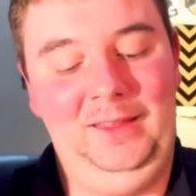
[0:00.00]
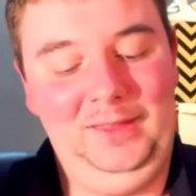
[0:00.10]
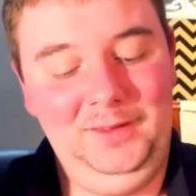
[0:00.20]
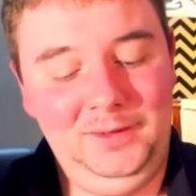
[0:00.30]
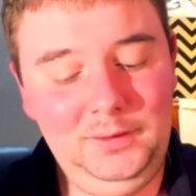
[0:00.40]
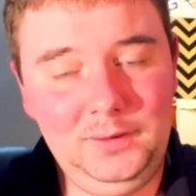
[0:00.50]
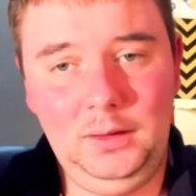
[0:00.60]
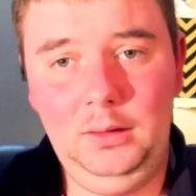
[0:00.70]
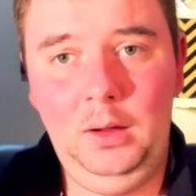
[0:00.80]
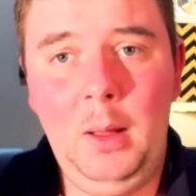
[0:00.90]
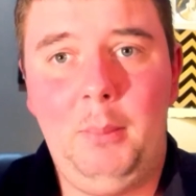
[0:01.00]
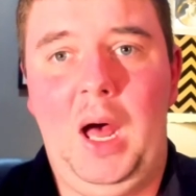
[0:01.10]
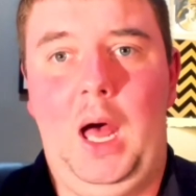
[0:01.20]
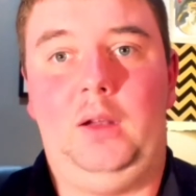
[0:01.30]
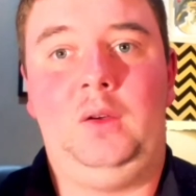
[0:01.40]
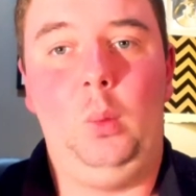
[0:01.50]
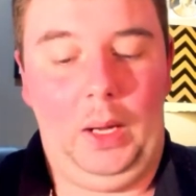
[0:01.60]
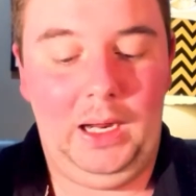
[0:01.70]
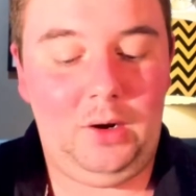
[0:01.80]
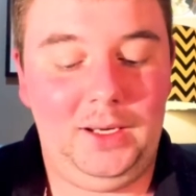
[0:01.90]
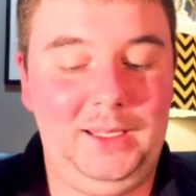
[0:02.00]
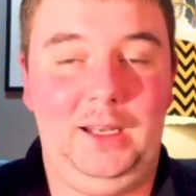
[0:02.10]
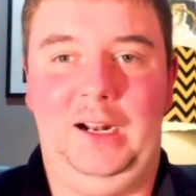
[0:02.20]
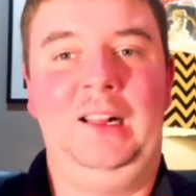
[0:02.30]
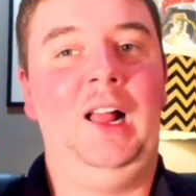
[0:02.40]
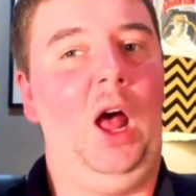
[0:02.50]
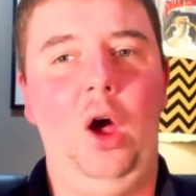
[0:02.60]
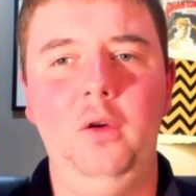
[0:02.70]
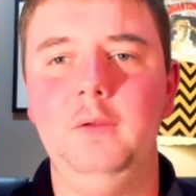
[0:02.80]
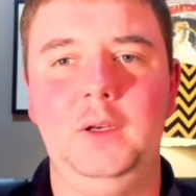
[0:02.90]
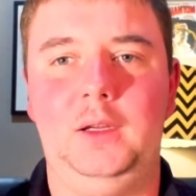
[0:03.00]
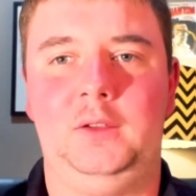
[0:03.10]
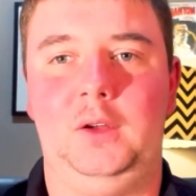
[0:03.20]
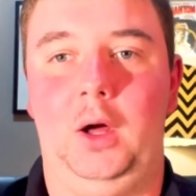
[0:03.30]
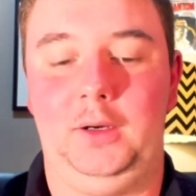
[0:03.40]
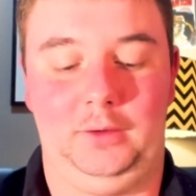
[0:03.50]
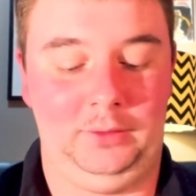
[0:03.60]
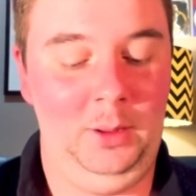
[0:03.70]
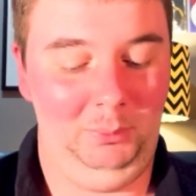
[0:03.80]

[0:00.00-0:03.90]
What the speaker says: this is the part where I get overly excited,